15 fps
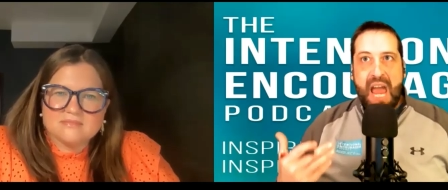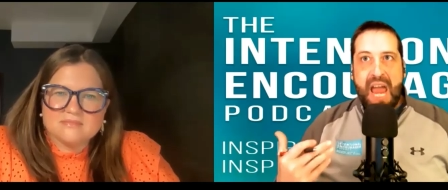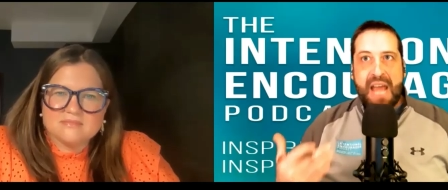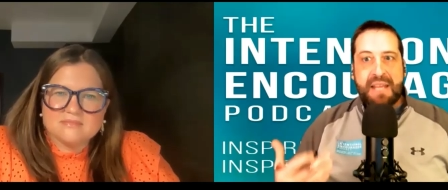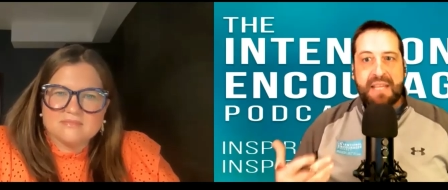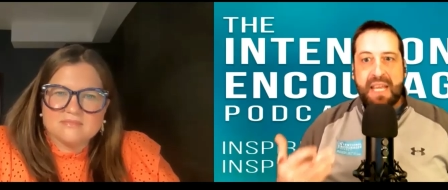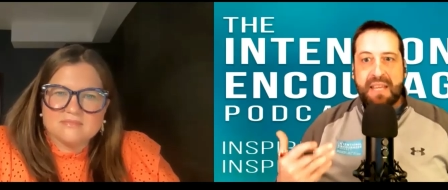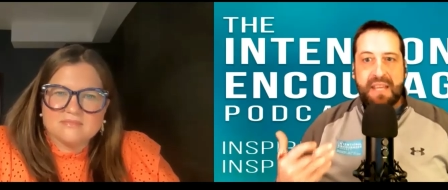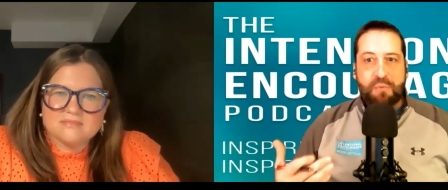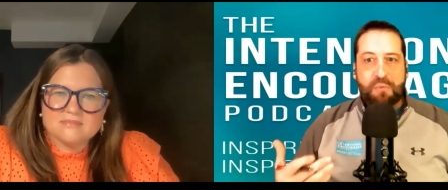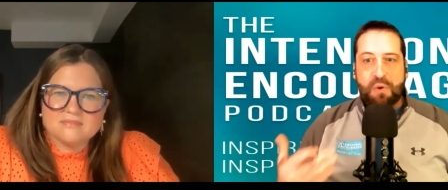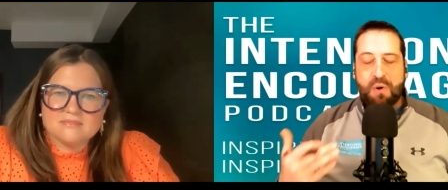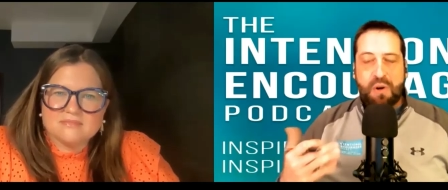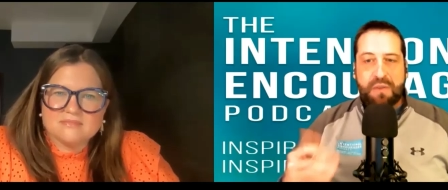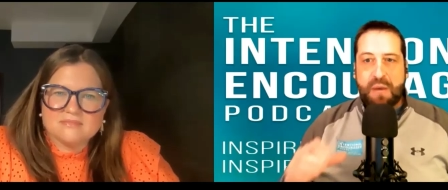Speaker 1: and, and they
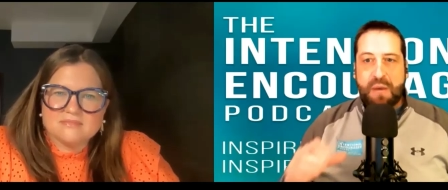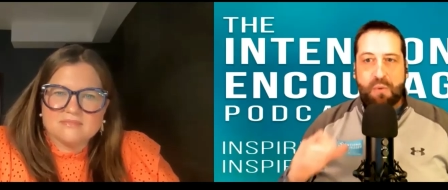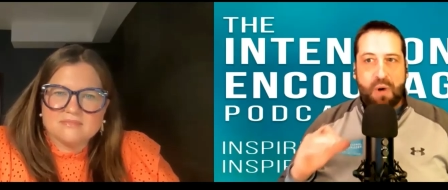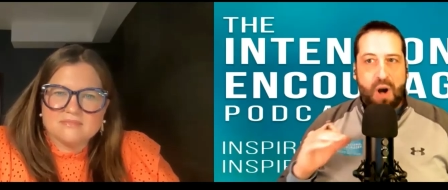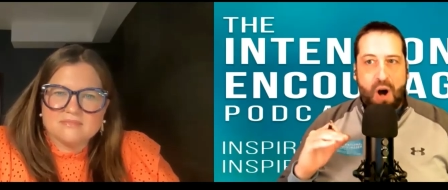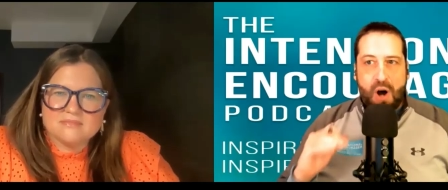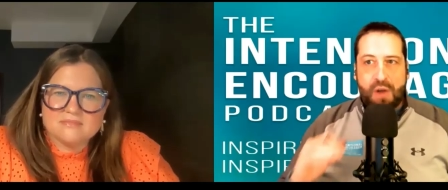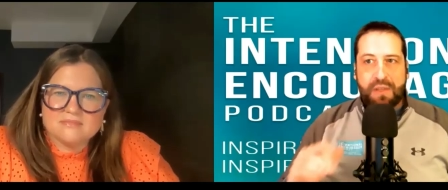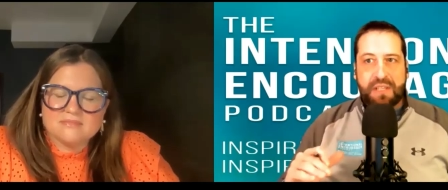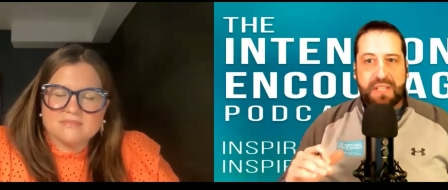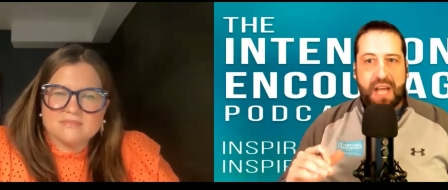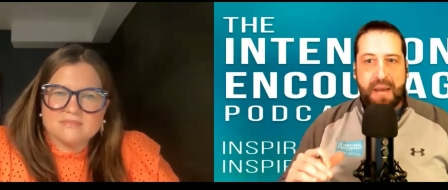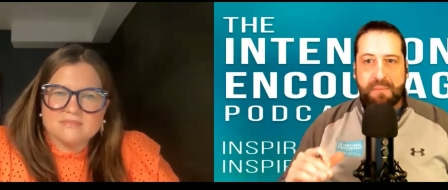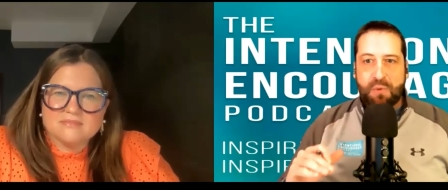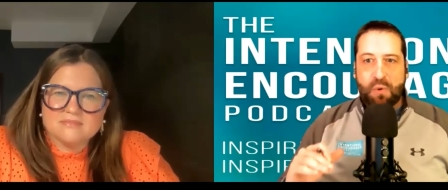were, they were all the
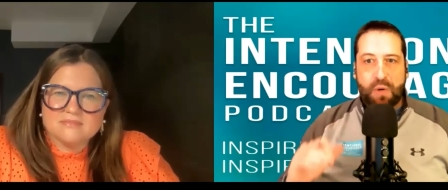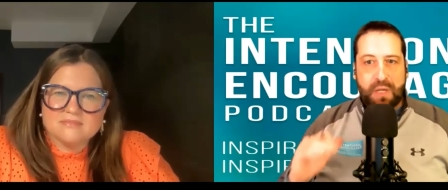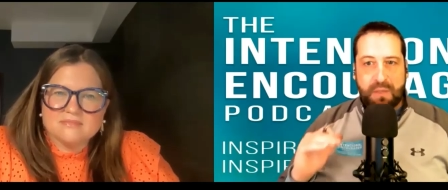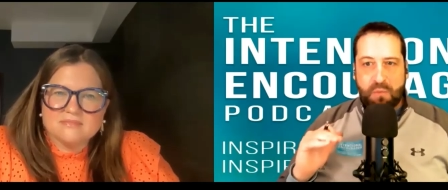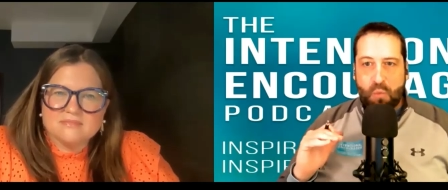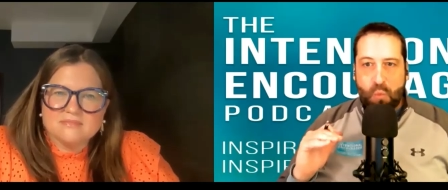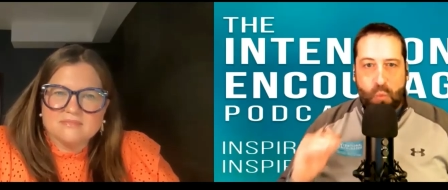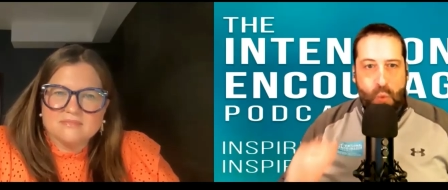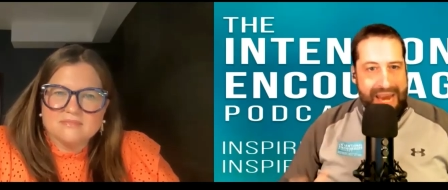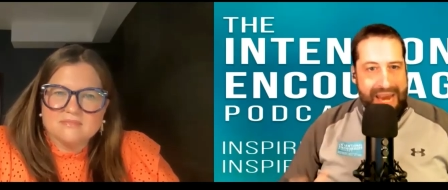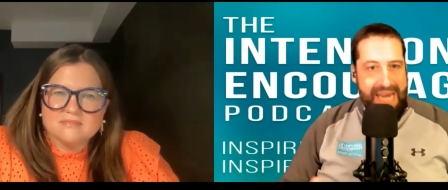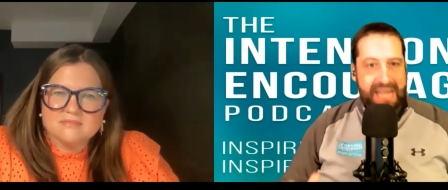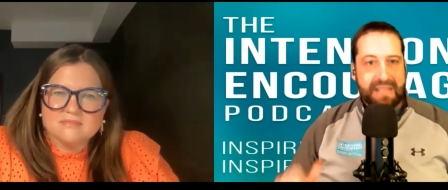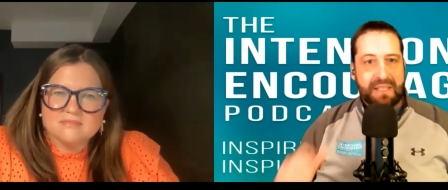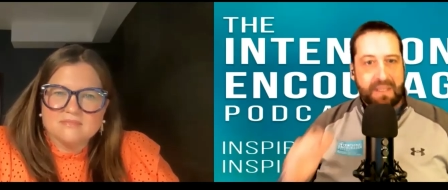time going,
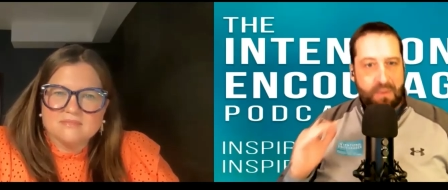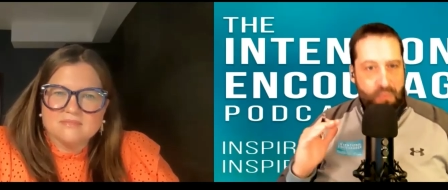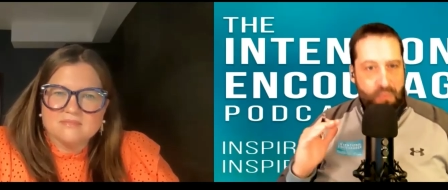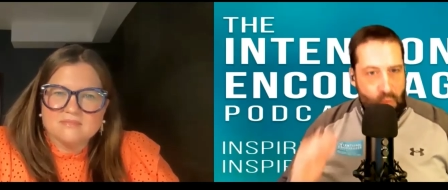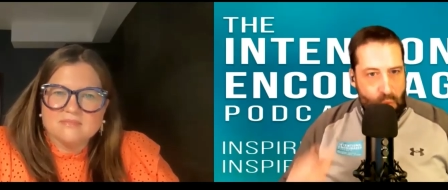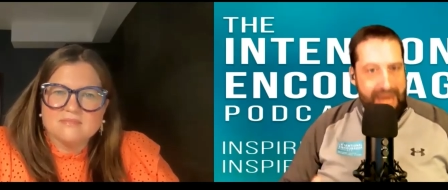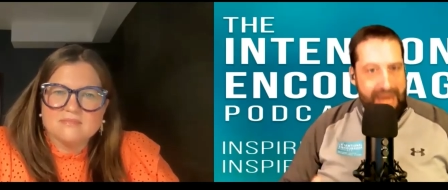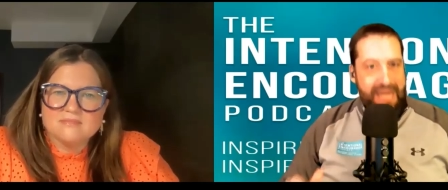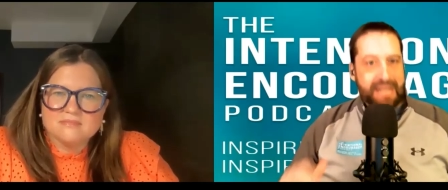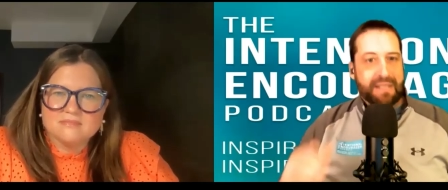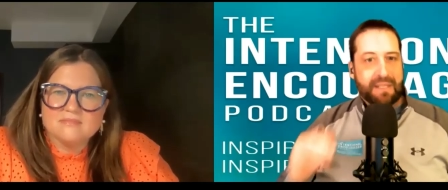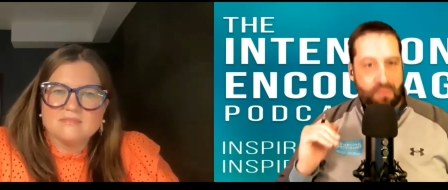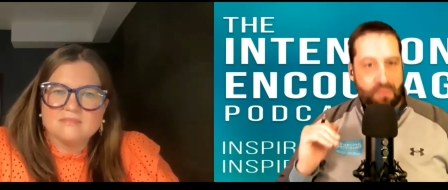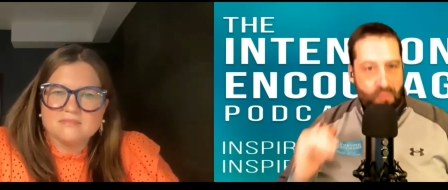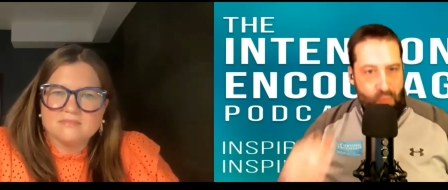wait, wait,
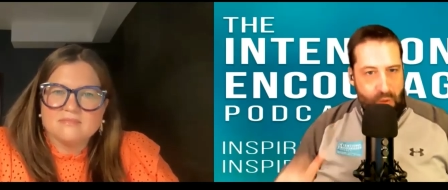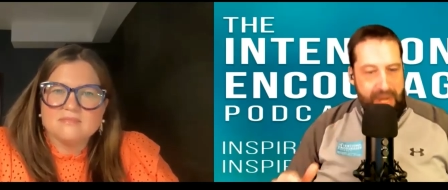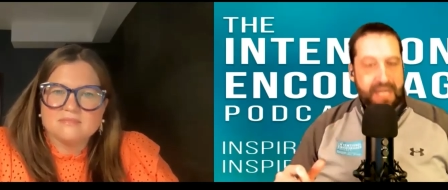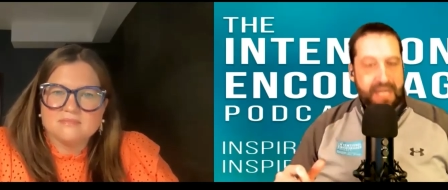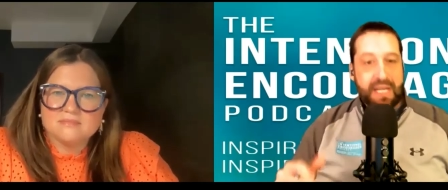wait.